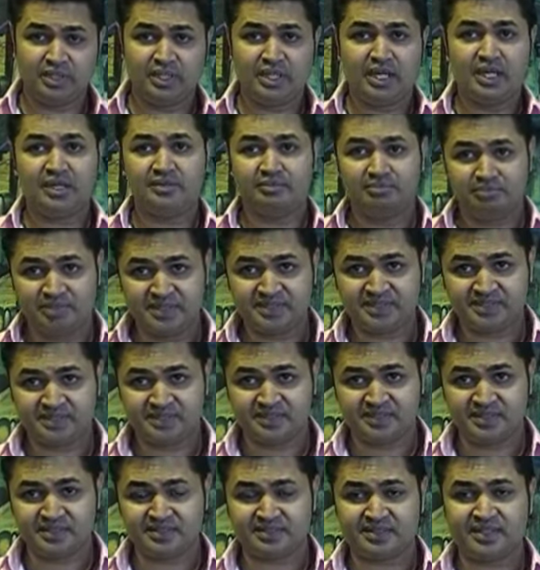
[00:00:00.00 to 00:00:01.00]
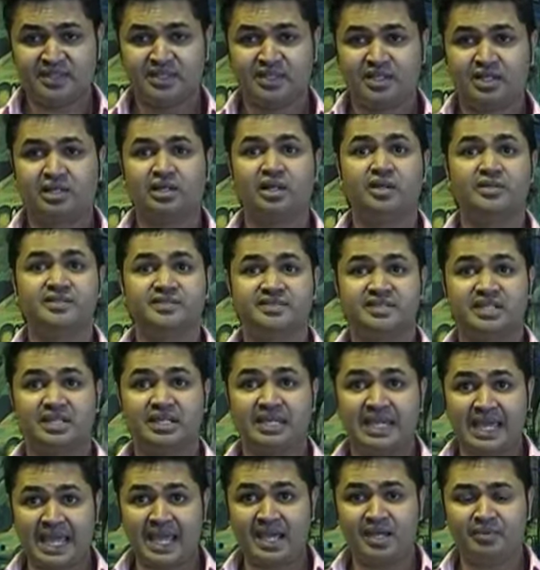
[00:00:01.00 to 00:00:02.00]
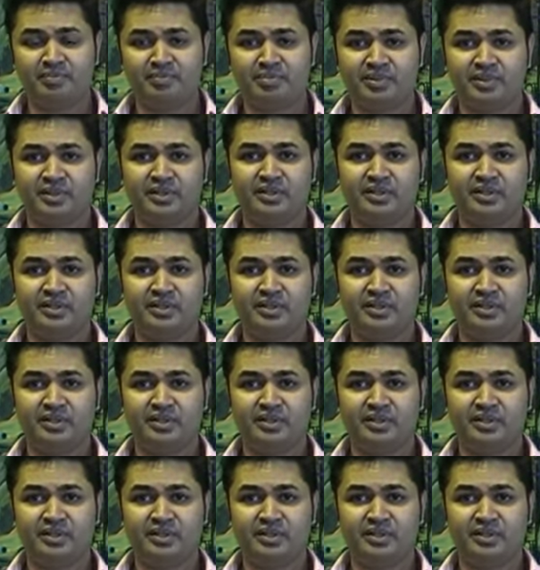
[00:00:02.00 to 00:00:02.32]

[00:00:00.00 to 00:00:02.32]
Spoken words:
and businesses close the gap